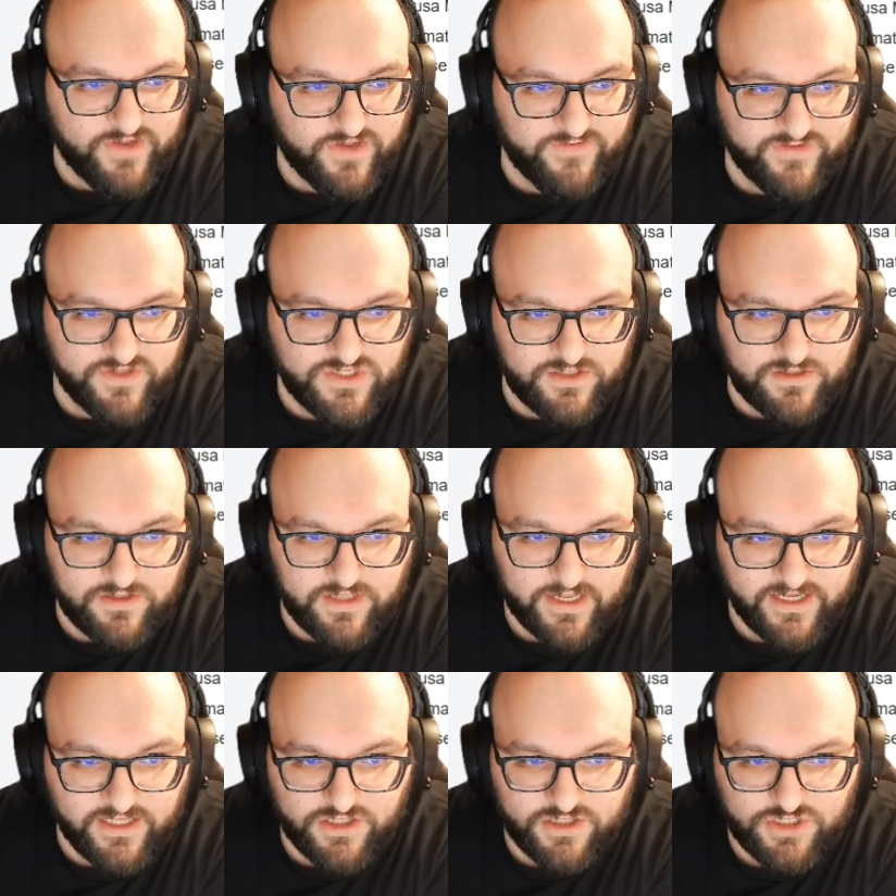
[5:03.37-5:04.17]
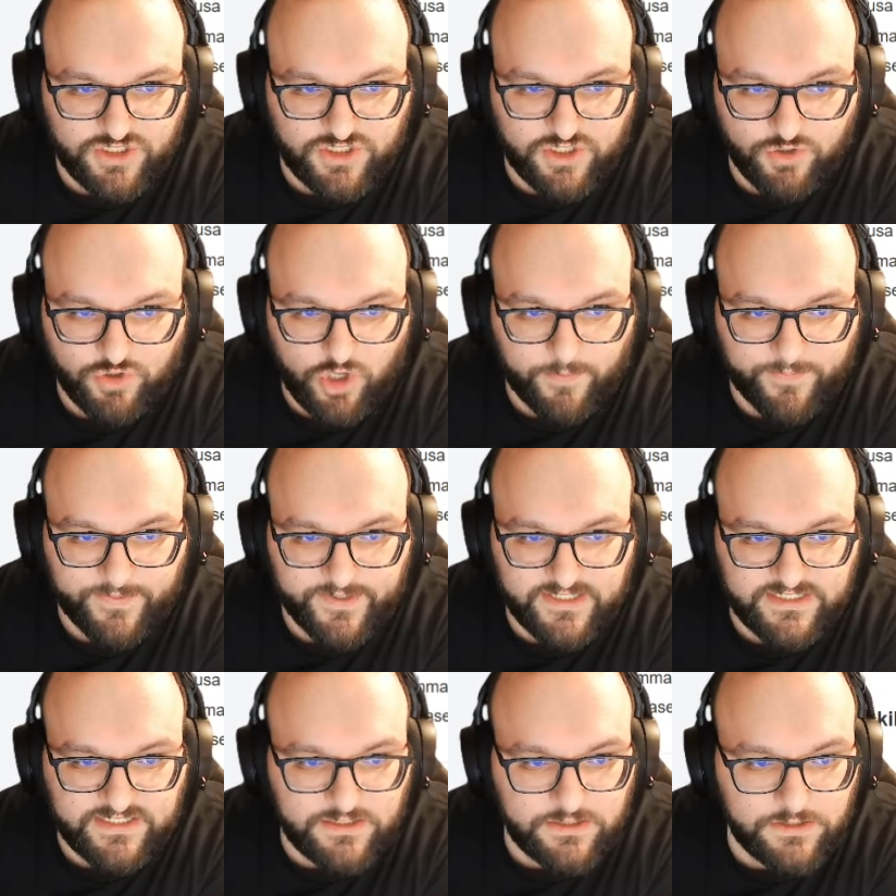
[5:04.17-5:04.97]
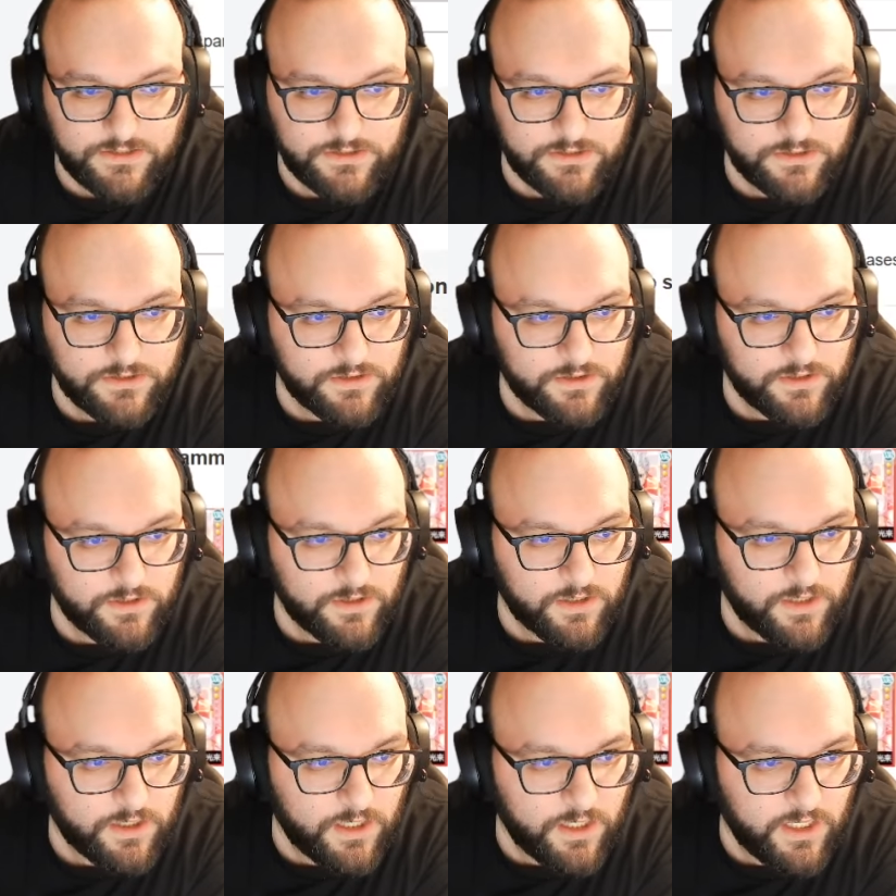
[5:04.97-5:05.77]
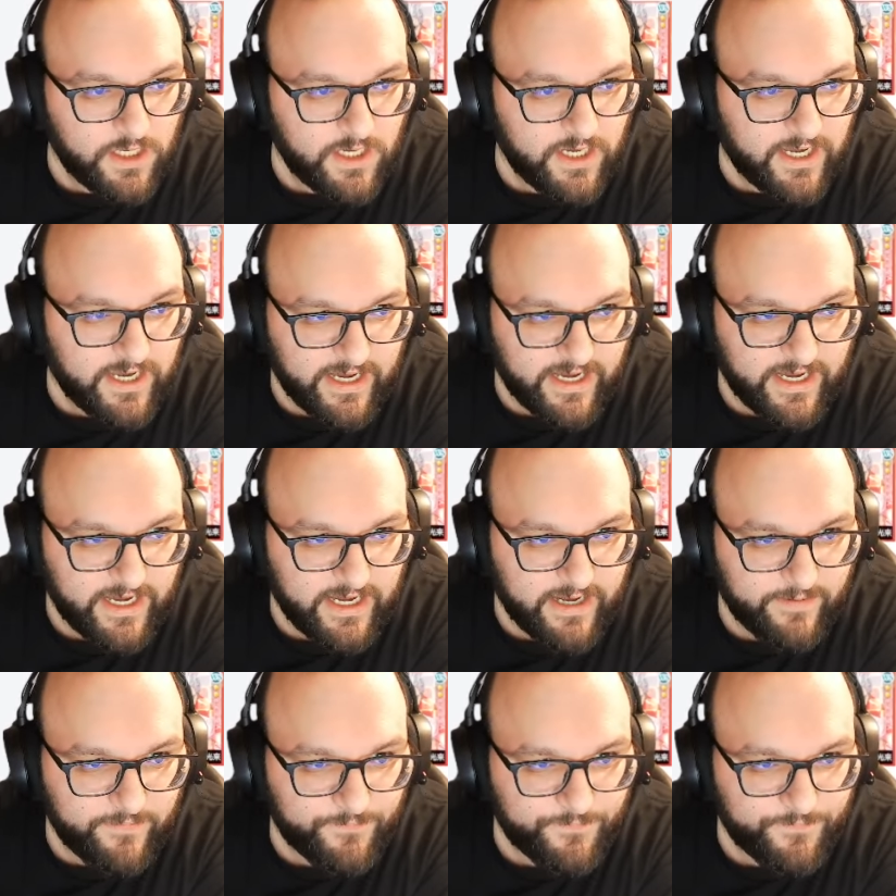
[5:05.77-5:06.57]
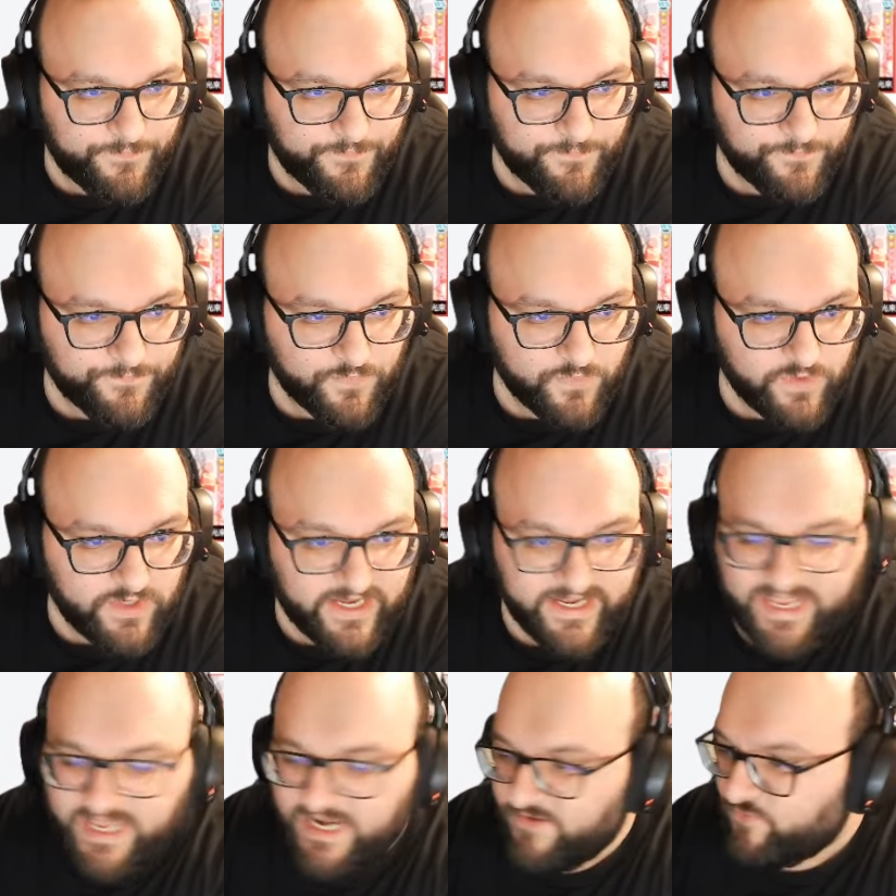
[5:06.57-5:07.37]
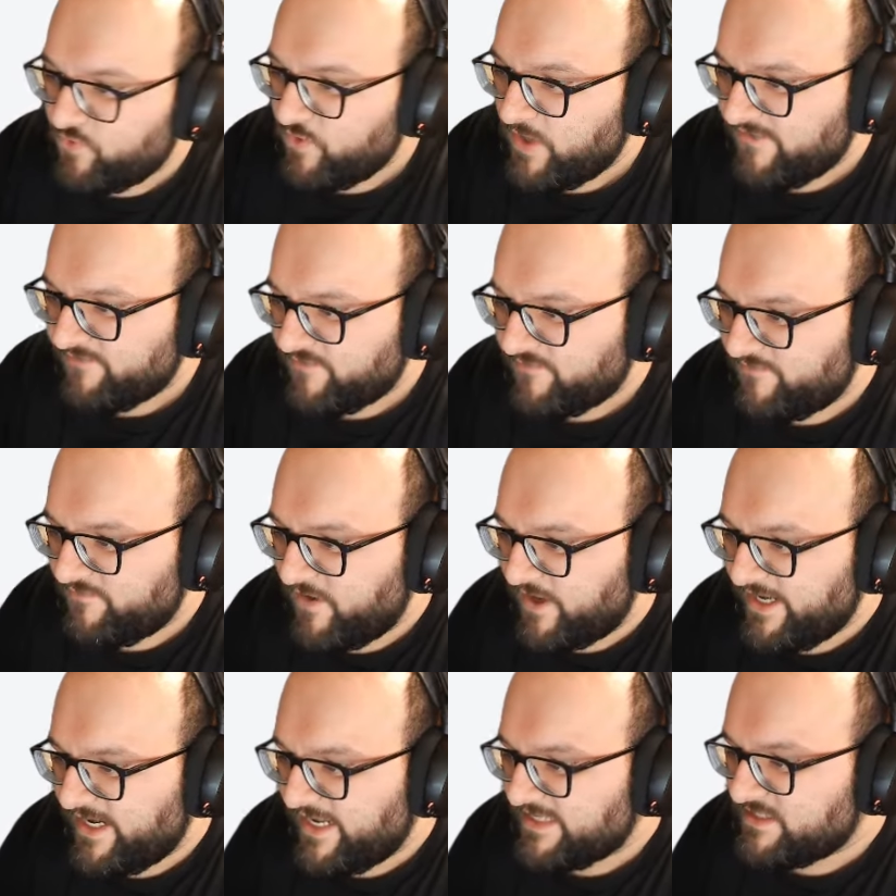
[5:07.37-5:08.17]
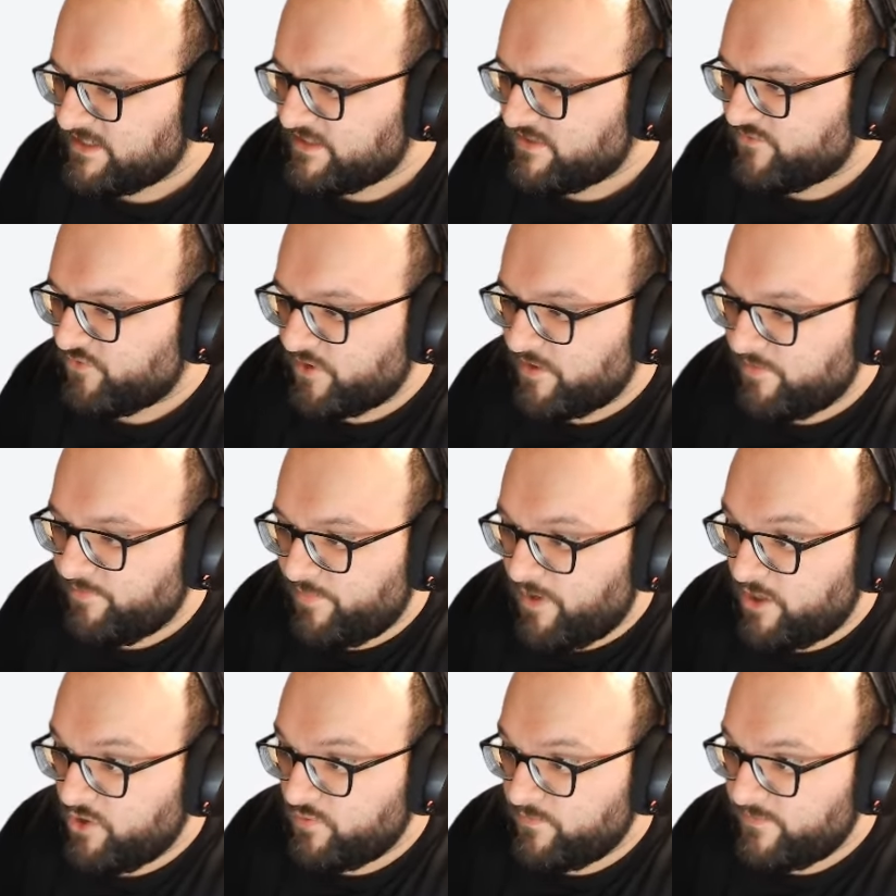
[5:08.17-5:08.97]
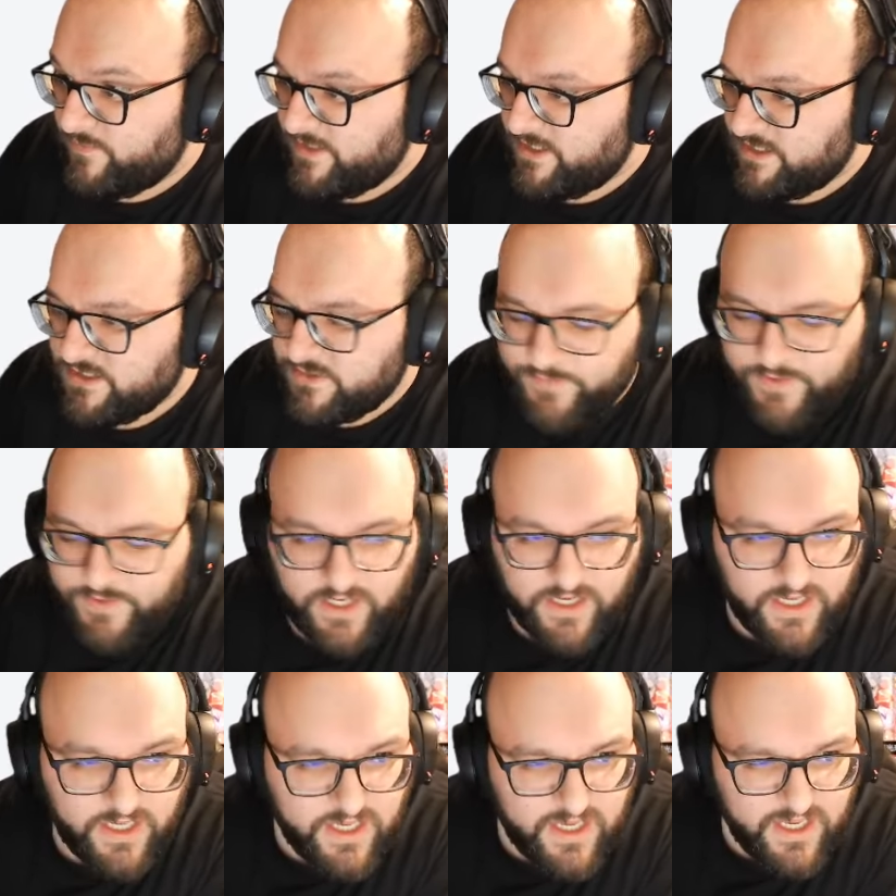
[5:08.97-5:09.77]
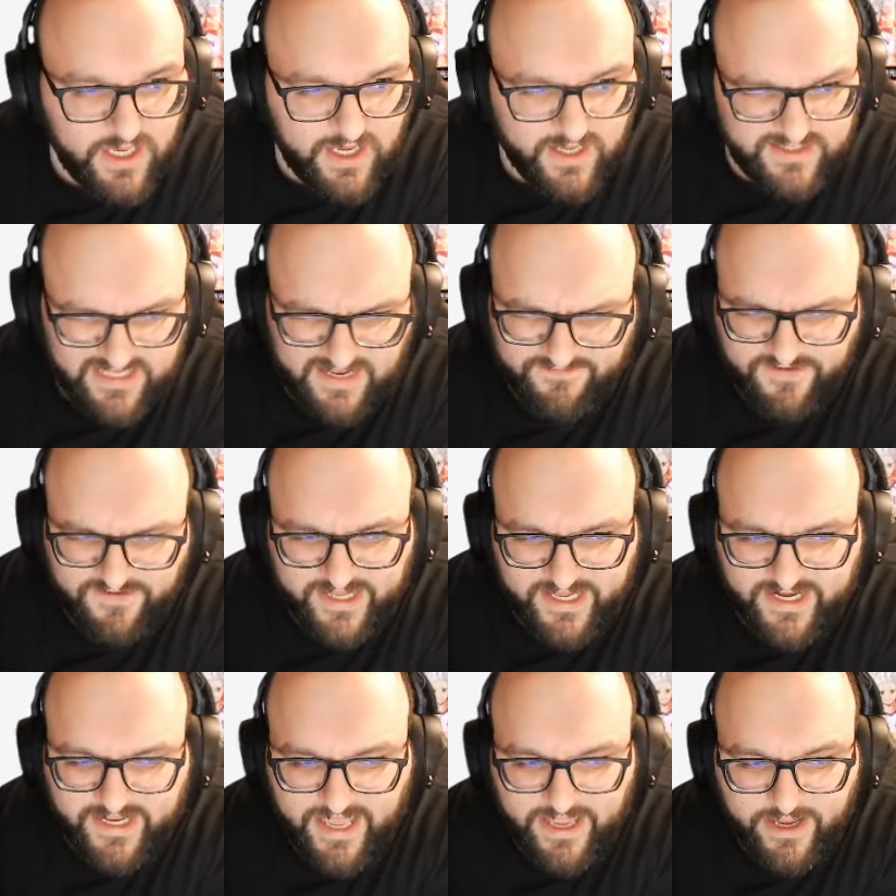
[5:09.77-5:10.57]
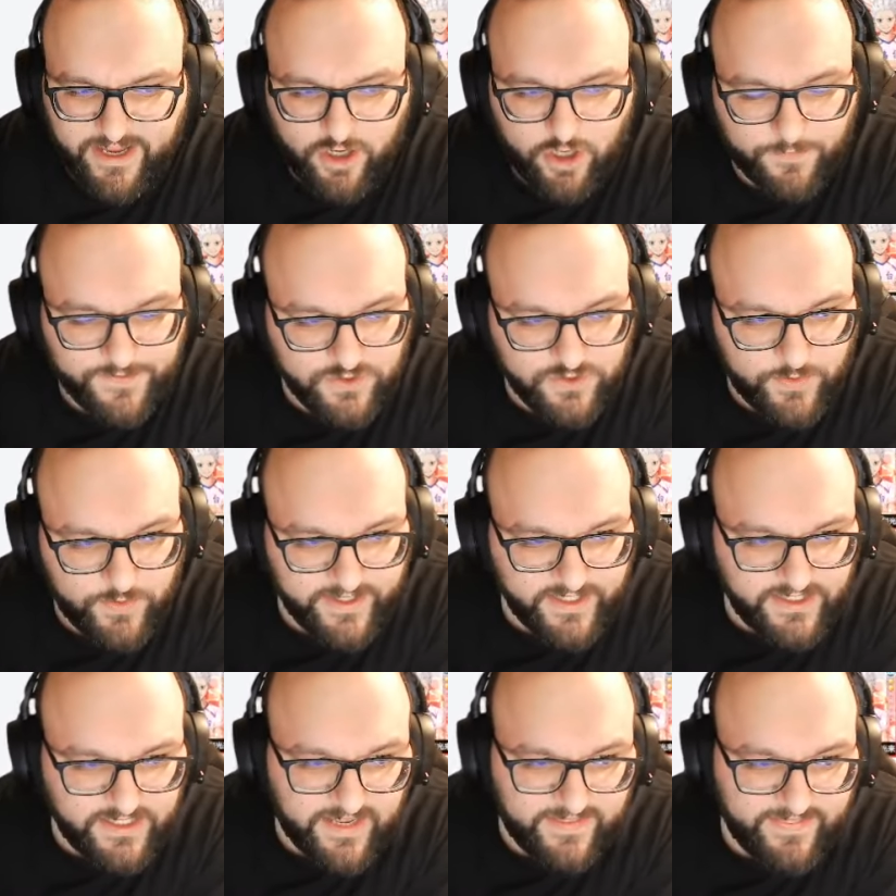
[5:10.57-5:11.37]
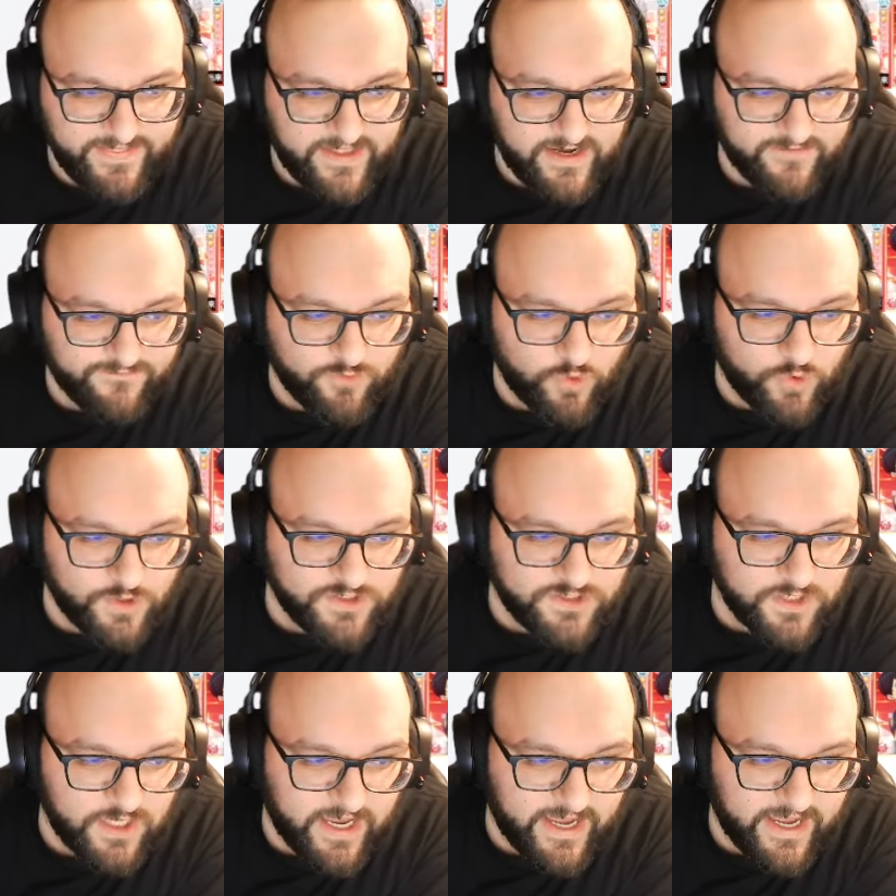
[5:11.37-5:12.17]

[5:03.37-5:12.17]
even like 2 copies. Again, if you have the finances for it, by all means, but definitely getting a copy is quite good. And then, of course,